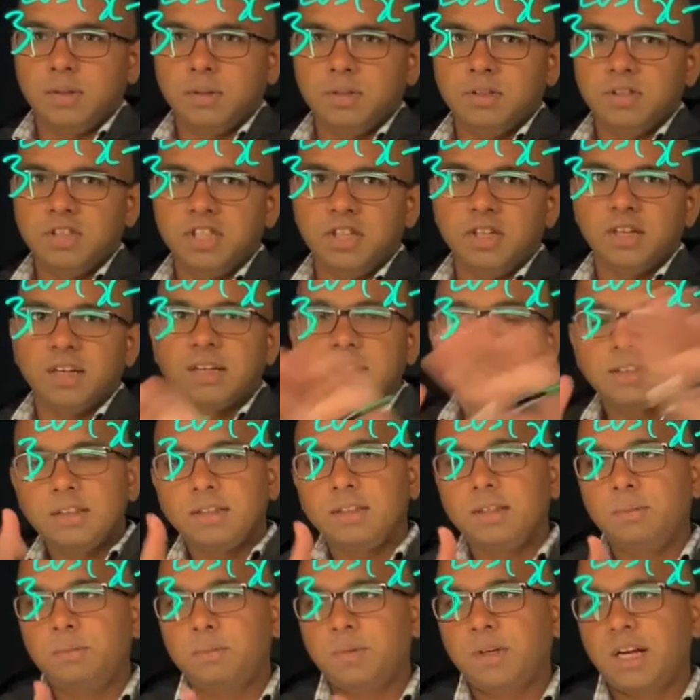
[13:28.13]

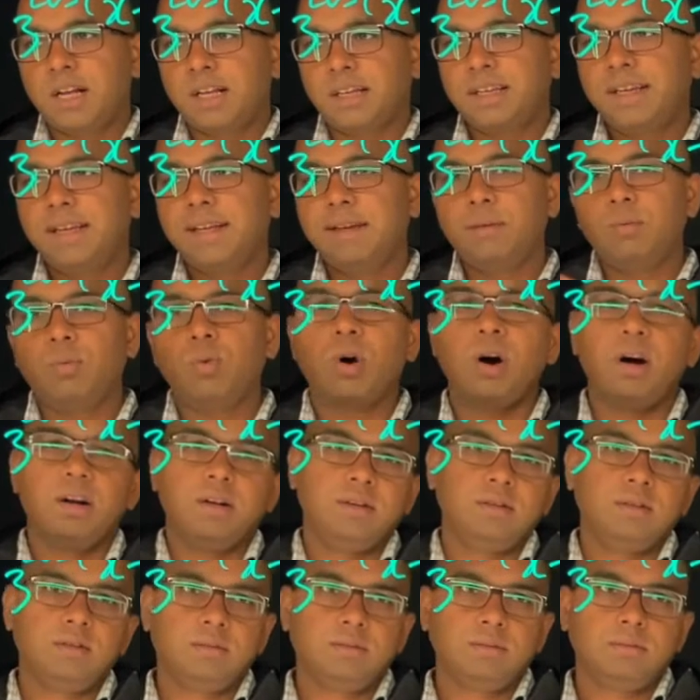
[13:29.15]
directly plug in
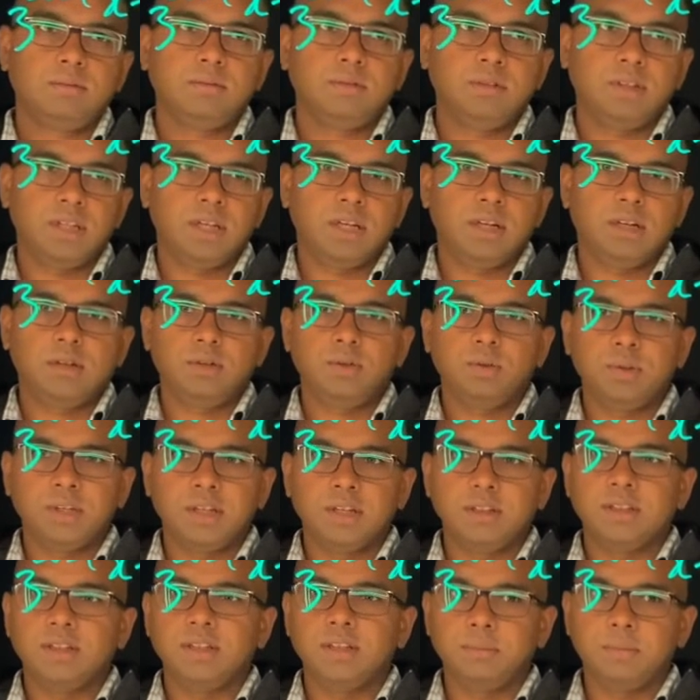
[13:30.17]
1 there to get
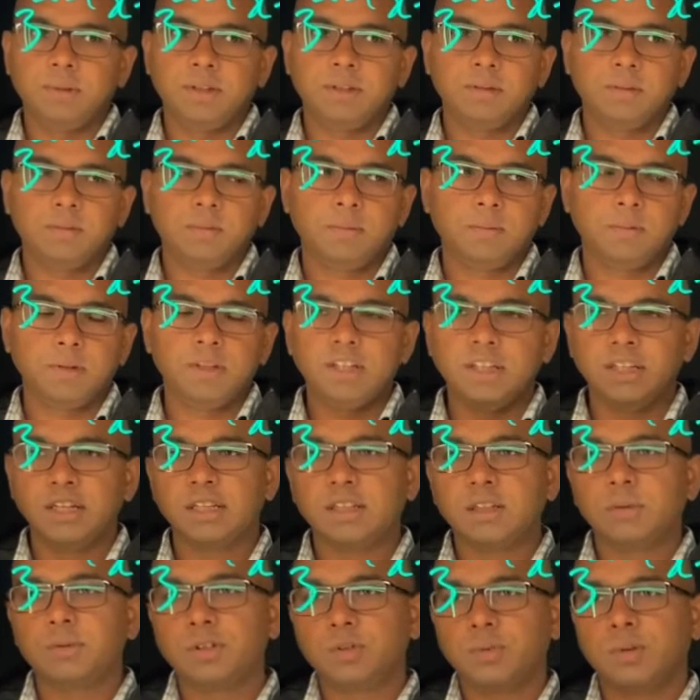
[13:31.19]
the limit. Okay? In
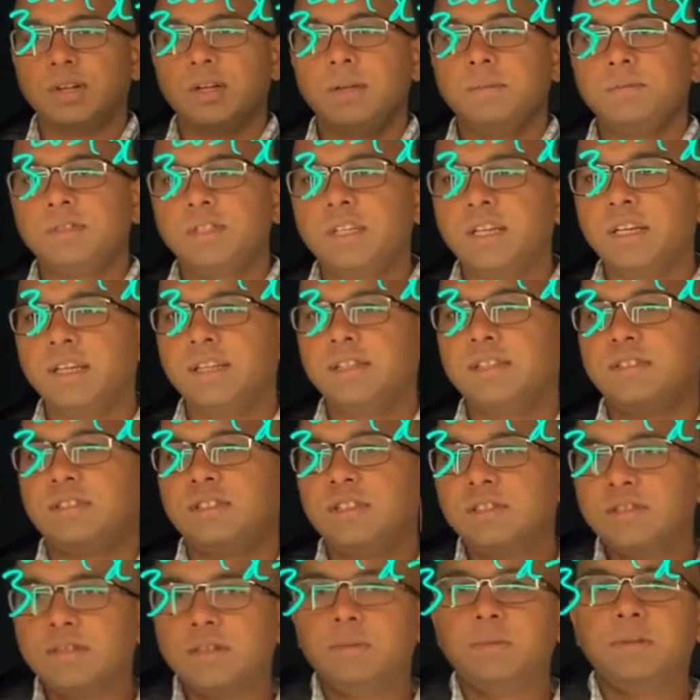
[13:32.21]
other words, what I'm saying is
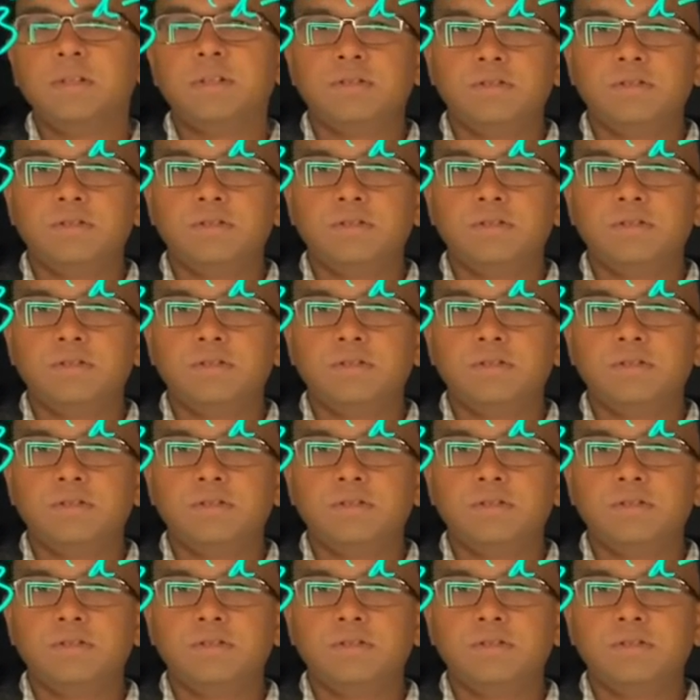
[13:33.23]
this limit is